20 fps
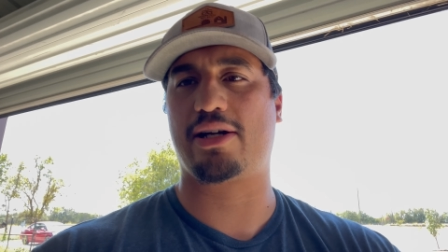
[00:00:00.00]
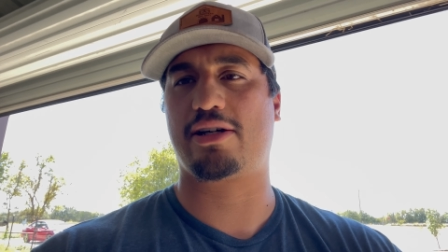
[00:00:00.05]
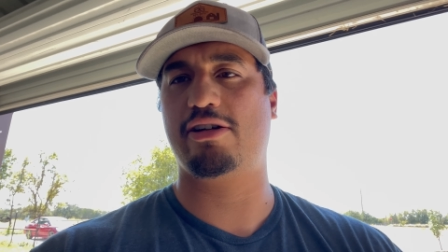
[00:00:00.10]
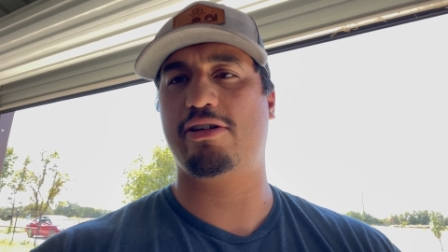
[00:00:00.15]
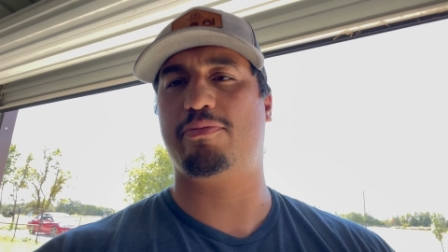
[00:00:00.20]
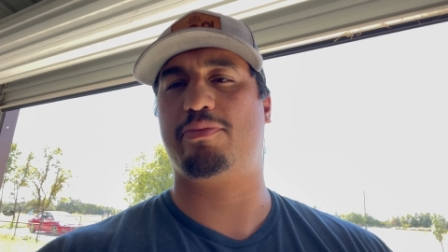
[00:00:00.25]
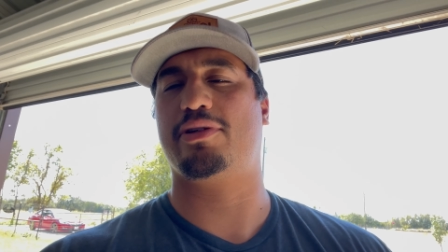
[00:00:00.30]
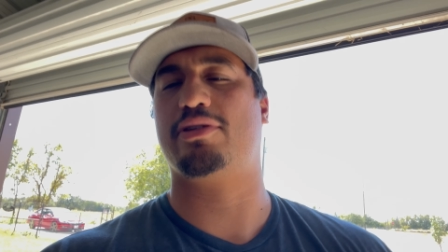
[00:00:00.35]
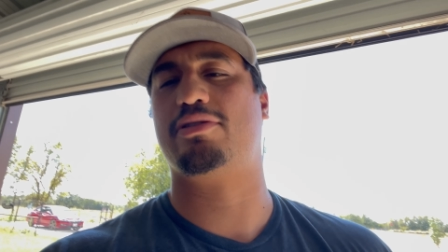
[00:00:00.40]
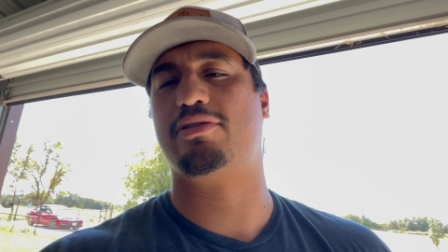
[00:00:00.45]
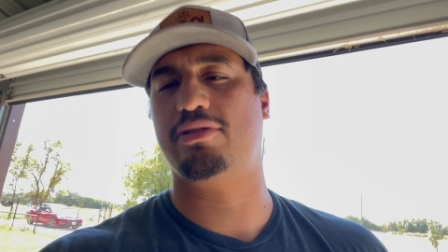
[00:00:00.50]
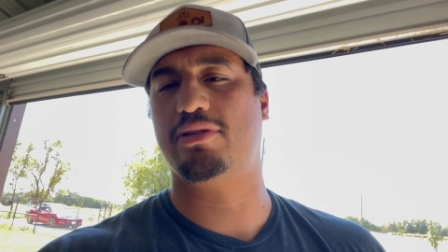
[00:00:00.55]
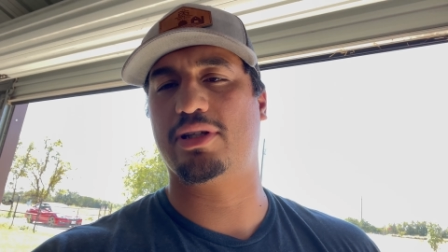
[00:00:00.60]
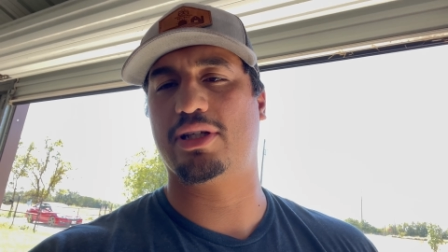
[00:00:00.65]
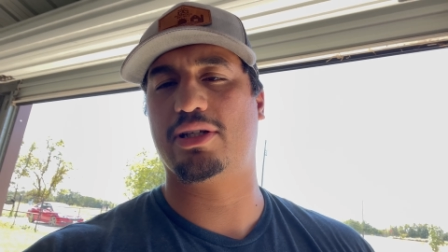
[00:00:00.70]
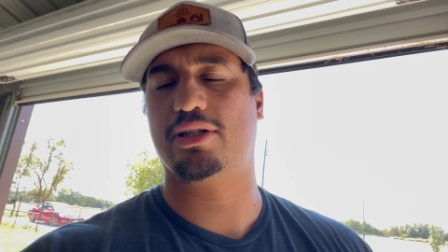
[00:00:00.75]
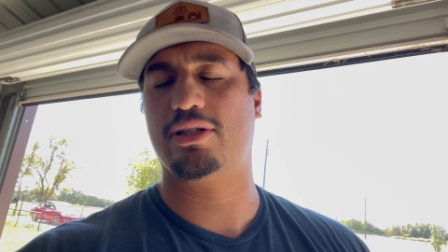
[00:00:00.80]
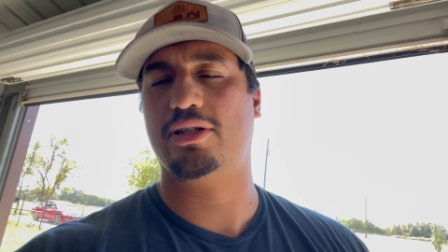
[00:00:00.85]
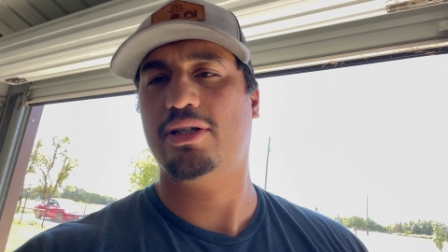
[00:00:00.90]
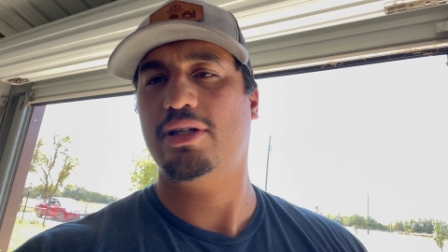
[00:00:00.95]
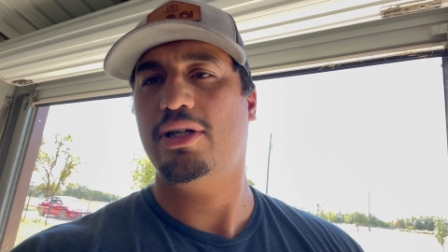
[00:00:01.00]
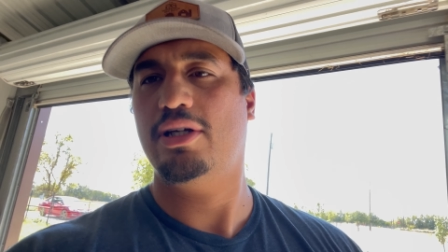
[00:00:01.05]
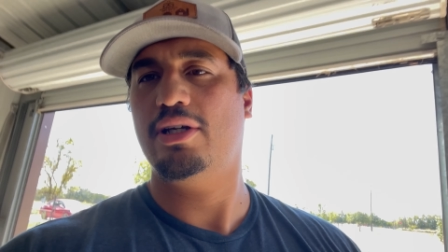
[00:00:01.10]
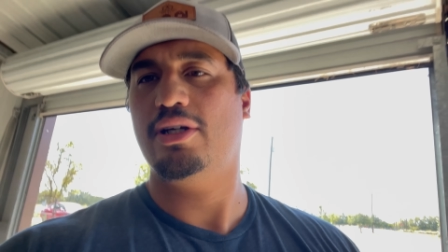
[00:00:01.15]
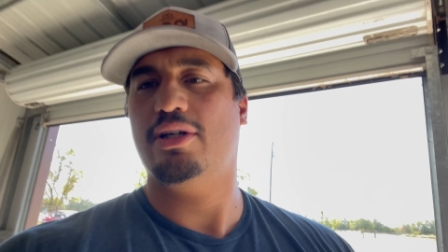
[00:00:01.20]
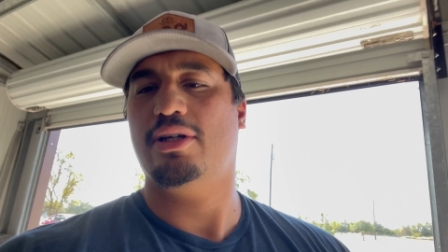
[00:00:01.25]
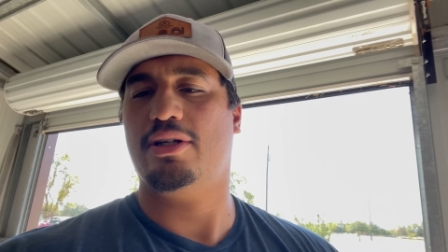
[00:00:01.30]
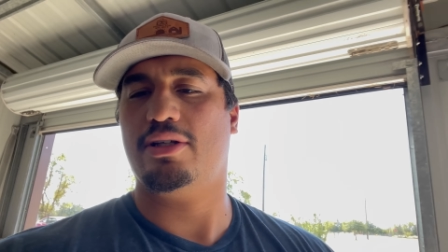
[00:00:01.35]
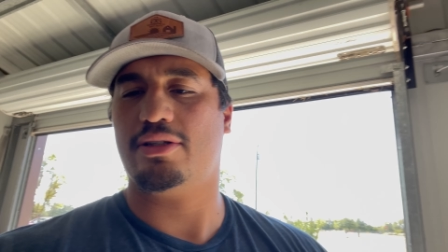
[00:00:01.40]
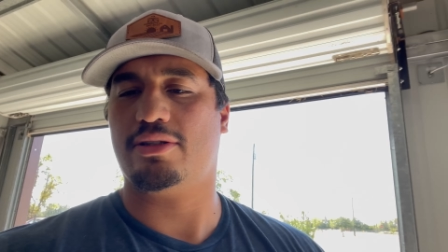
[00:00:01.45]
up into
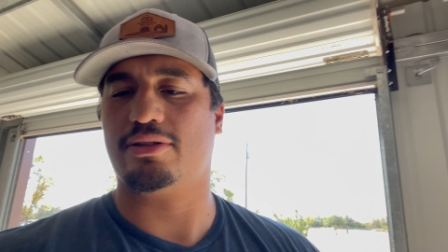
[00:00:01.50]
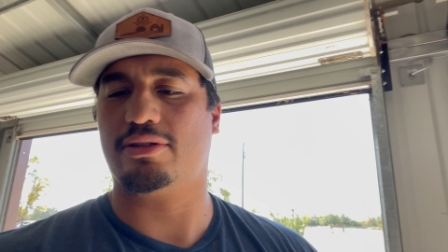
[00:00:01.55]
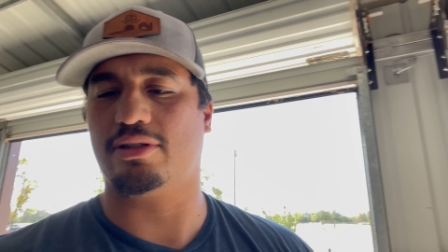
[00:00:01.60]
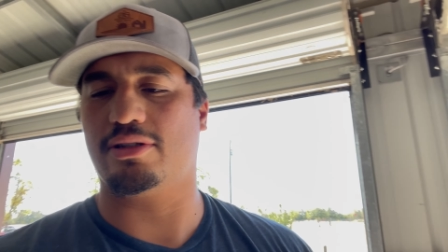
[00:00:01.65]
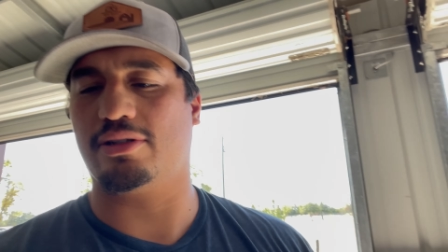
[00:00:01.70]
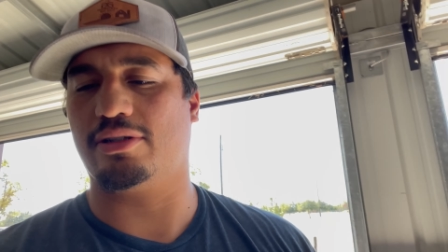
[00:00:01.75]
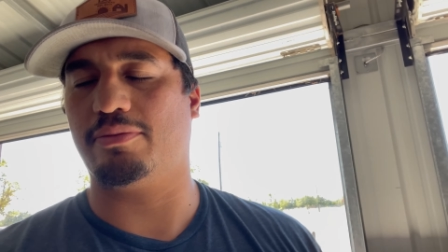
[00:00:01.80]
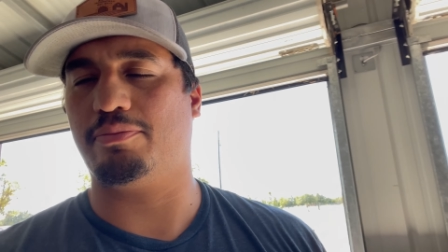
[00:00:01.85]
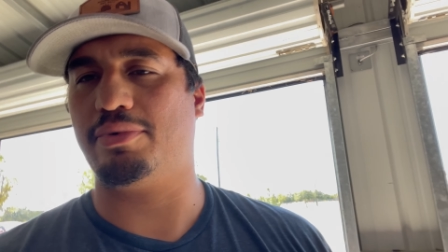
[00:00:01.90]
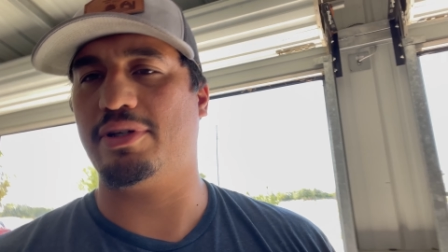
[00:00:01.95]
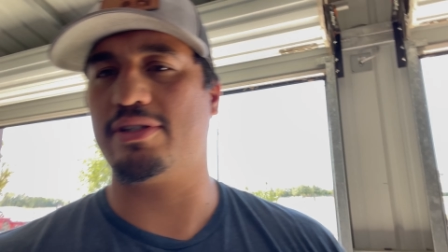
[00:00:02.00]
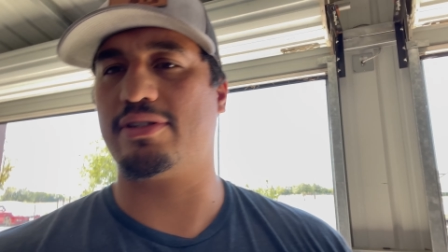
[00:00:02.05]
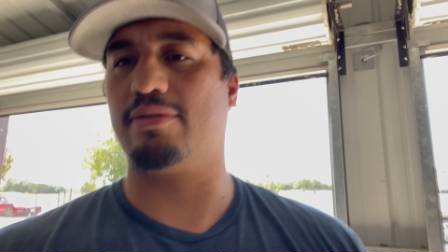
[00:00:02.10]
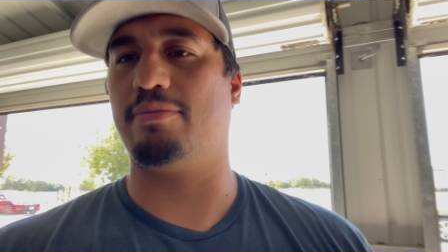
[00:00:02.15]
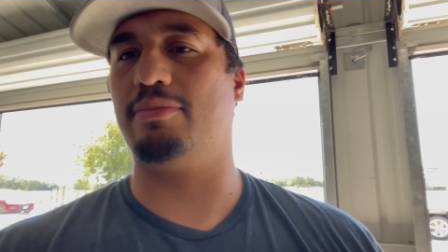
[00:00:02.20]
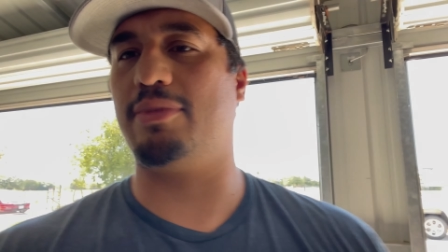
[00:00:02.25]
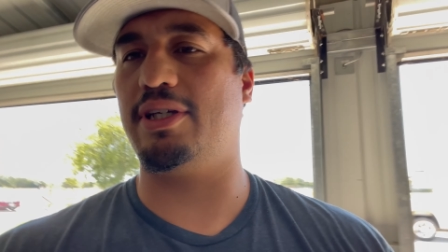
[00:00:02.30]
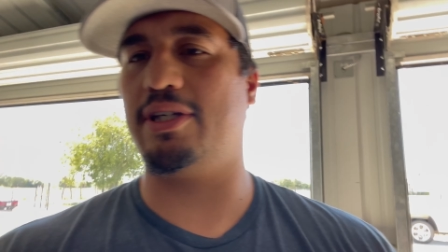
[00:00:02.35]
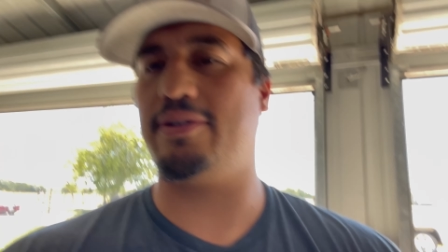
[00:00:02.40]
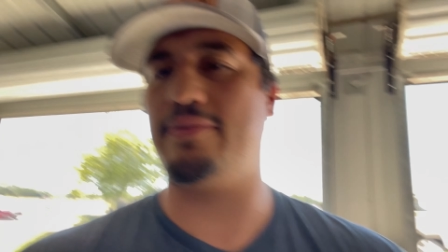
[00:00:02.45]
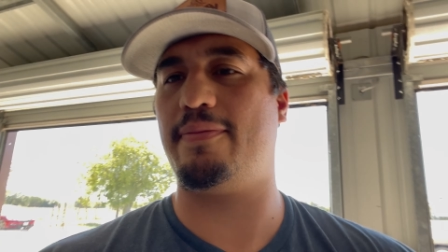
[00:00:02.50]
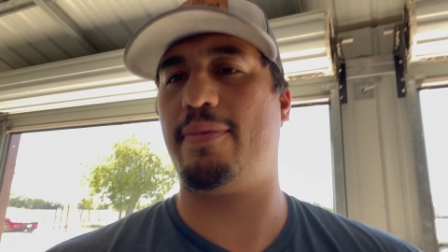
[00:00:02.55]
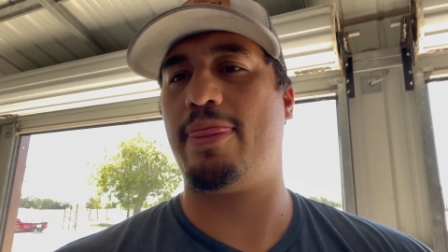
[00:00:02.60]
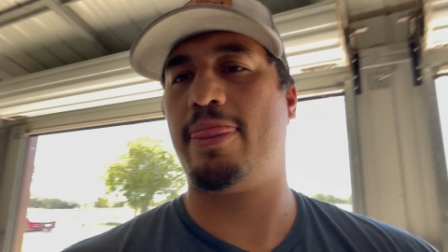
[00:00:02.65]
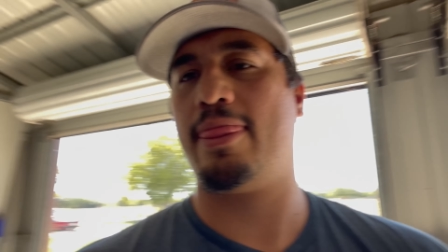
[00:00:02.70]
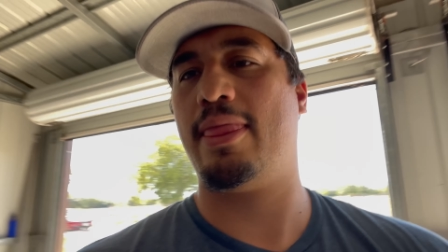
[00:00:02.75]
the piece of meat.